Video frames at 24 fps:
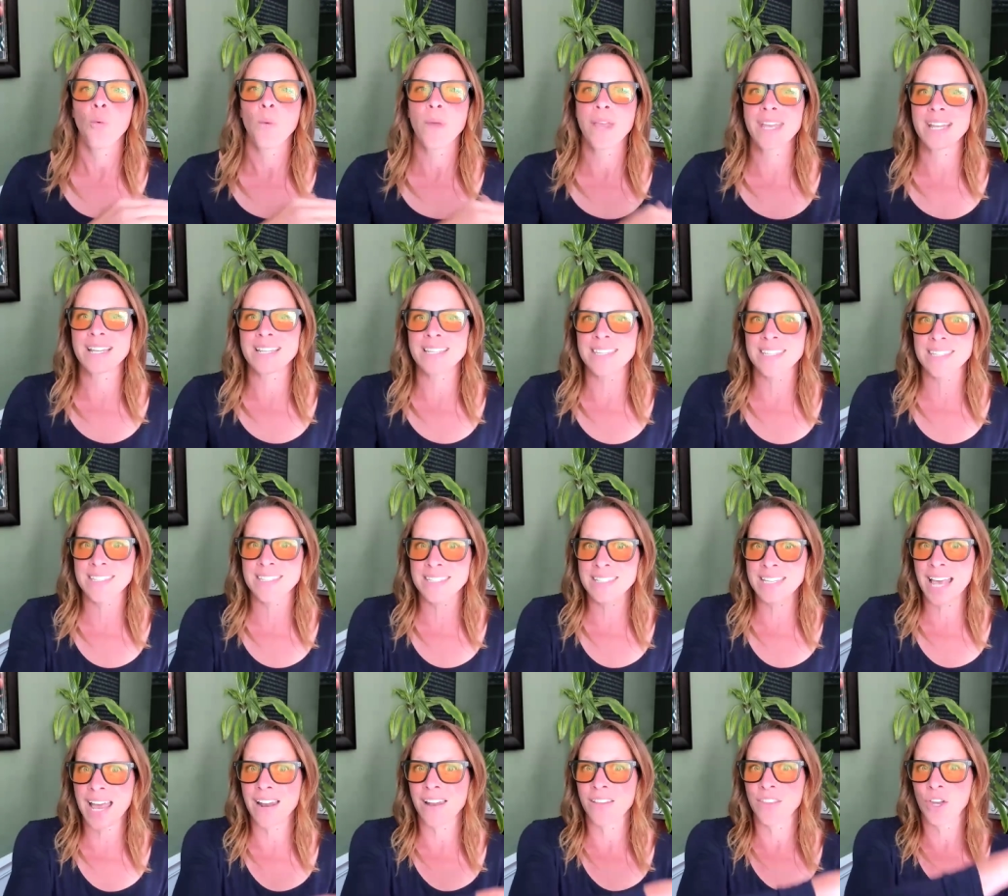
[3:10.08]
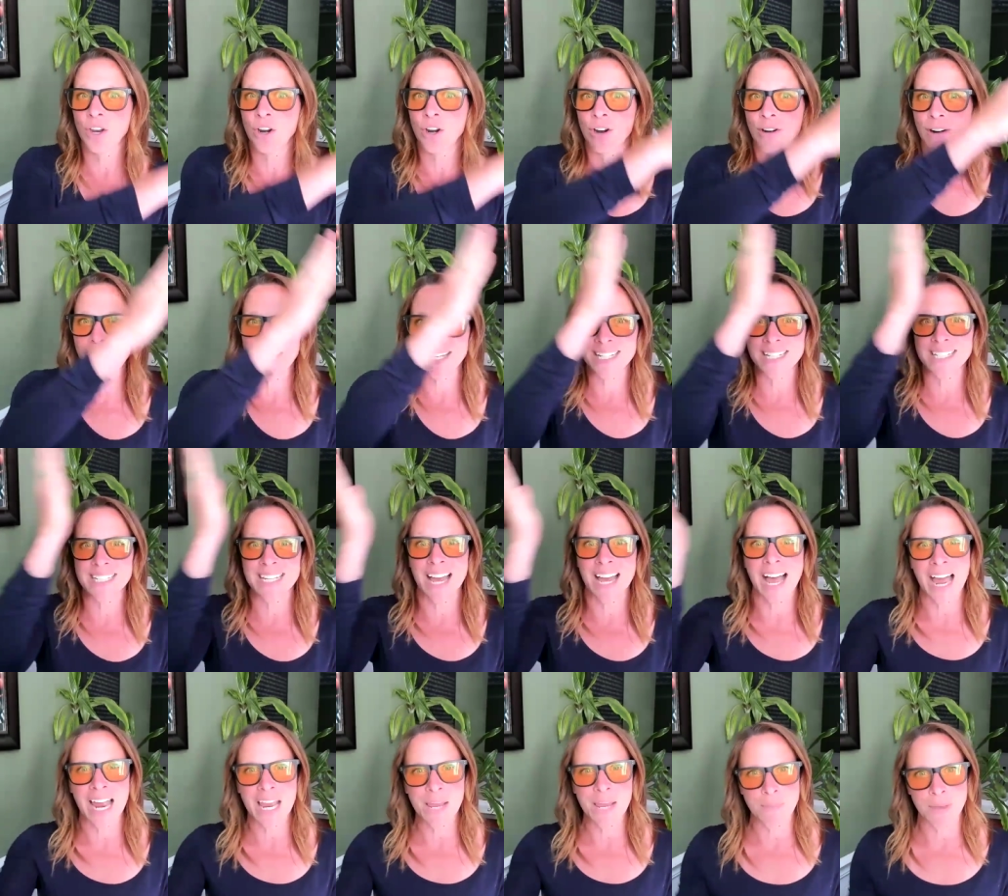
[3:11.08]
we can set the correct
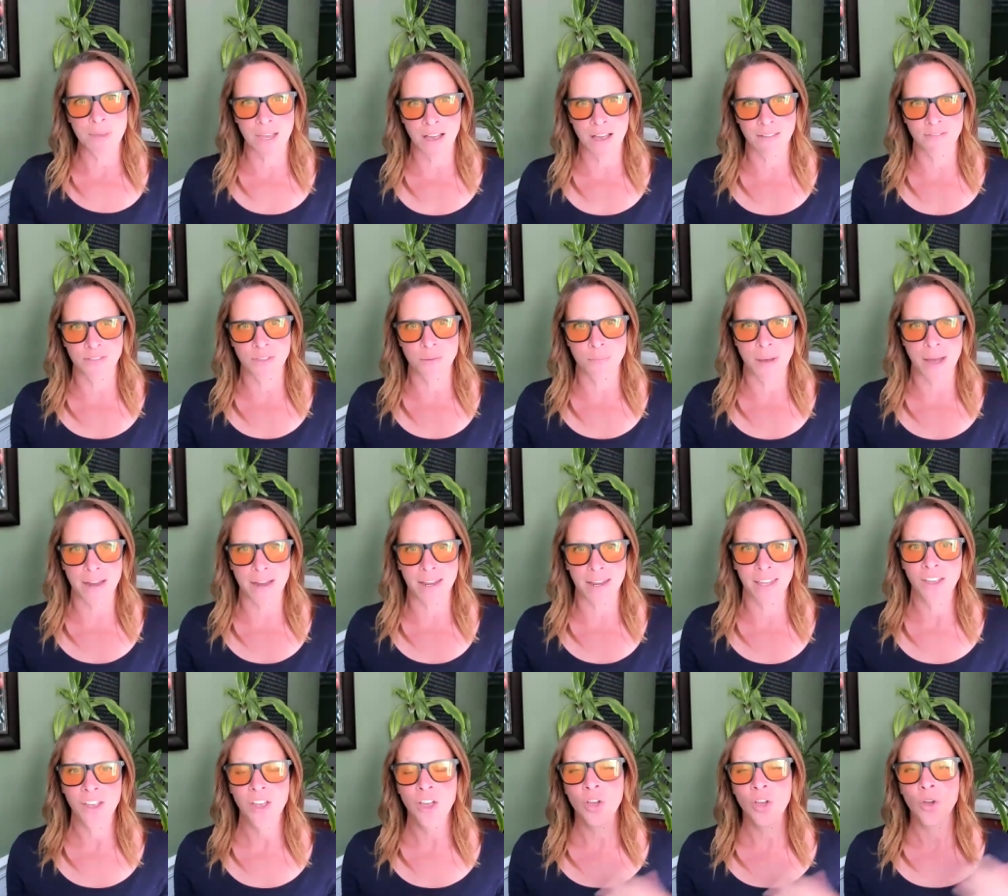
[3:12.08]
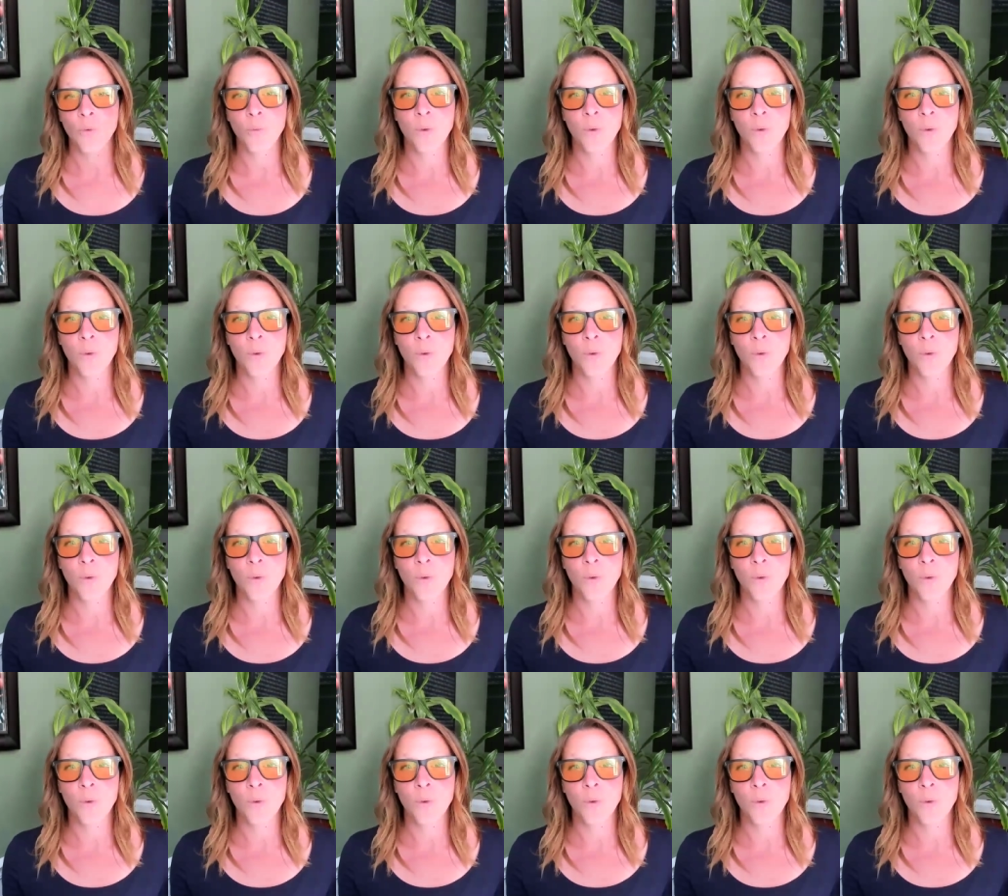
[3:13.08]
timing of the body,